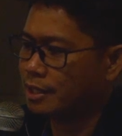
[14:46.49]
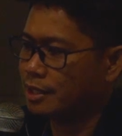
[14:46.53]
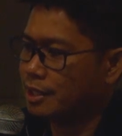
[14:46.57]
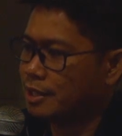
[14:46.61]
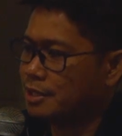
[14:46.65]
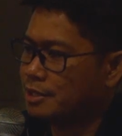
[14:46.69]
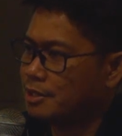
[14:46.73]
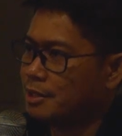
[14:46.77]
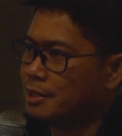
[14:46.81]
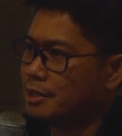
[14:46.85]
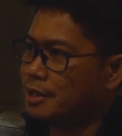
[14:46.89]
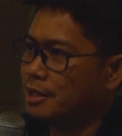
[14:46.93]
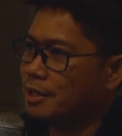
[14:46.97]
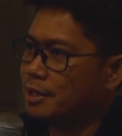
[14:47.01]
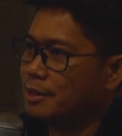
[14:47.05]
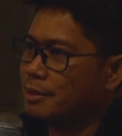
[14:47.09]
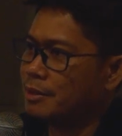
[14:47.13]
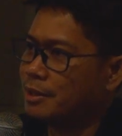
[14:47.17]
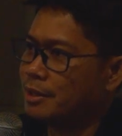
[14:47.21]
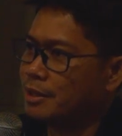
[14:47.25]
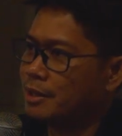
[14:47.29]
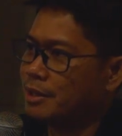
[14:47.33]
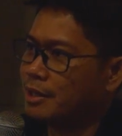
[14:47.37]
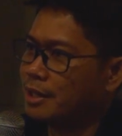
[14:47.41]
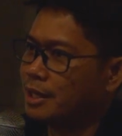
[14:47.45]
there's
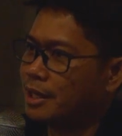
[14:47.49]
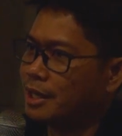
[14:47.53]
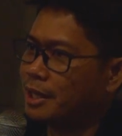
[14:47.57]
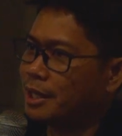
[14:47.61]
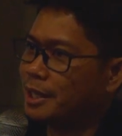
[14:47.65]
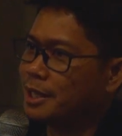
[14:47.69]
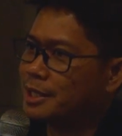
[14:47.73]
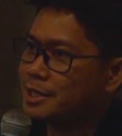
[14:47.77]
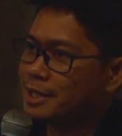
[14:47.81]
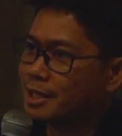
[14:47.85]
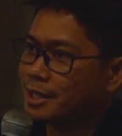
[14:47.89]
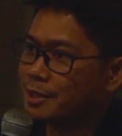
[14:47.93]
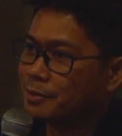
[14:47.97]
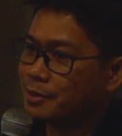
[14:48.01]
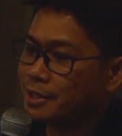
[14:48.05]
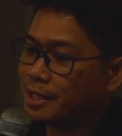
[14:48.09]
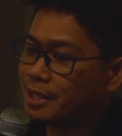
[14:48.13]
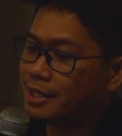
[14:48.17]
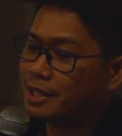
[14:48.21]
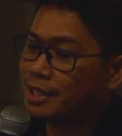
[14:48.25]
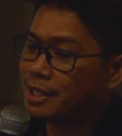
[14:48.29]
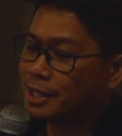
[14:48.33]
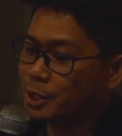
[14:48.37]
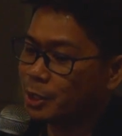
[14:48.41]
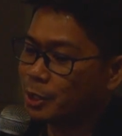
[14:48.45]
a there's a
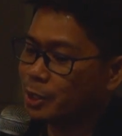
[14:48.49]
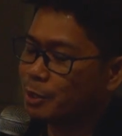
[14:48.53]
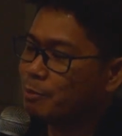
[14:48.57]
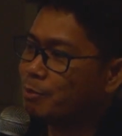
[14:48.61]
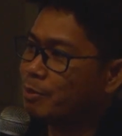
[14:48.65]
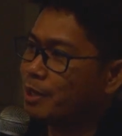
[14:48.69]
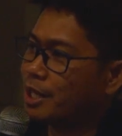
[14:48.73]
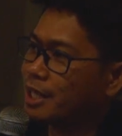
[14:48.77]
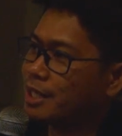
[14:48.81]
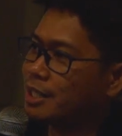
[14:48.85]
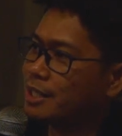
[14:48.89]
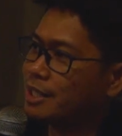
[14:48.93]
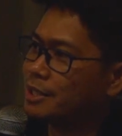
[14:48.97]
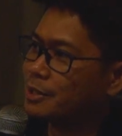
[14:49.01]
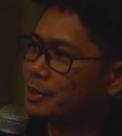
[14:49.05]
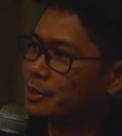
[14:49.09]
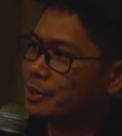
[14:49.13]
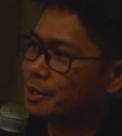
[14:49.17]
really good plugin,